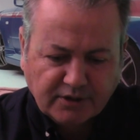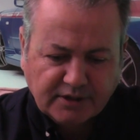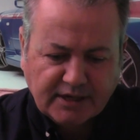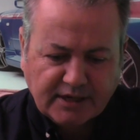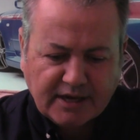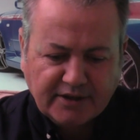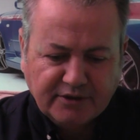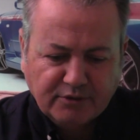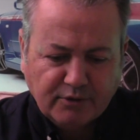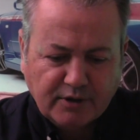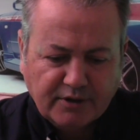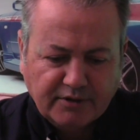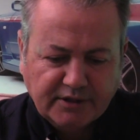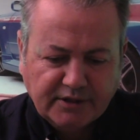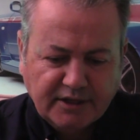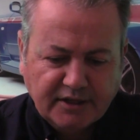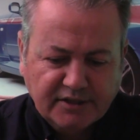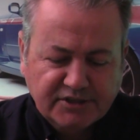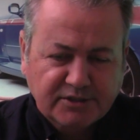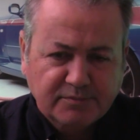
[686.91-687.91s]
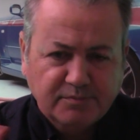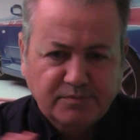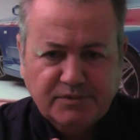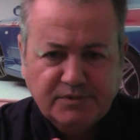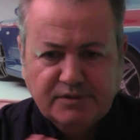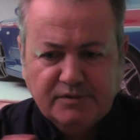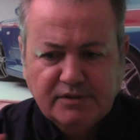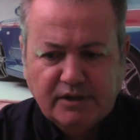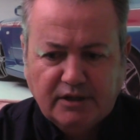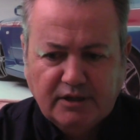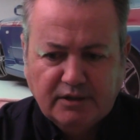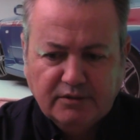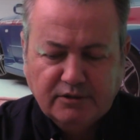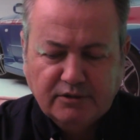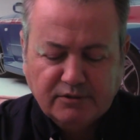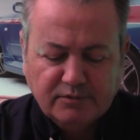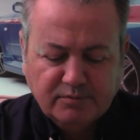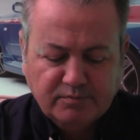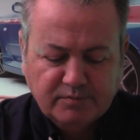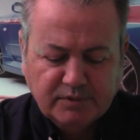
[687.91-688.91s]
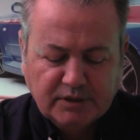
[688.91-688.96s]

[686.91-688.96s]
to gather around again. Some little